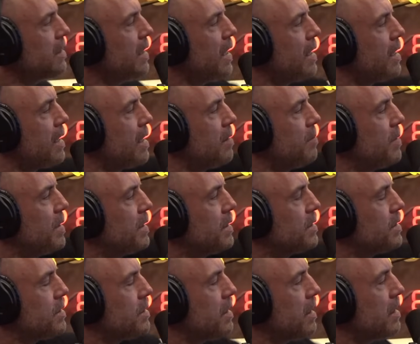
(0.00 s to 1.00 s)
that
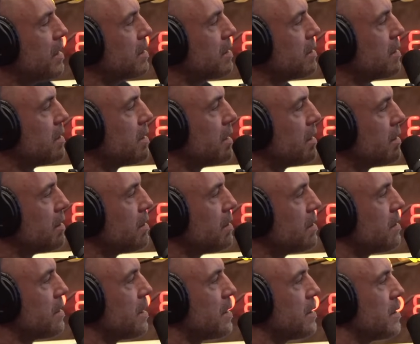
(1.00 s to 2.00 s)
image, that
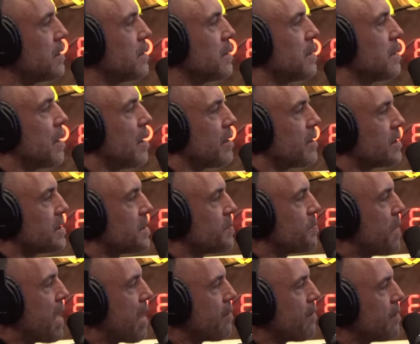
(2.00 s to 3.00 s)
all the
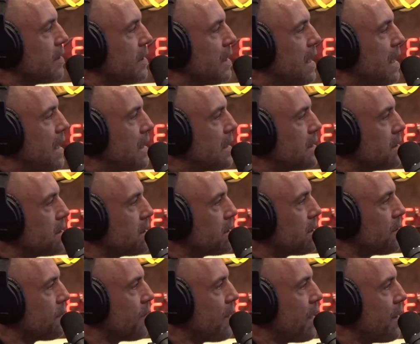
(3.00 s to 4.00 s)
spiral lines
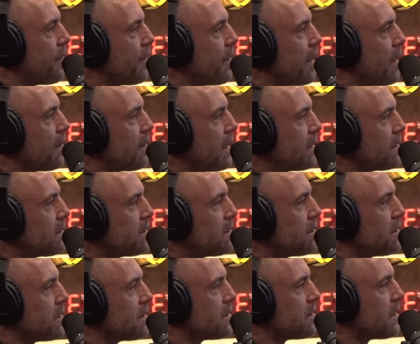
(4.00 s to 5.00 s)
around that. That's
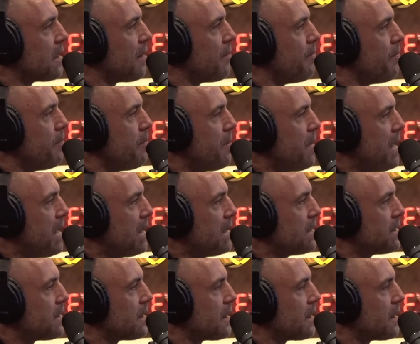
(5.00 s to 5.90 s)
just amazing.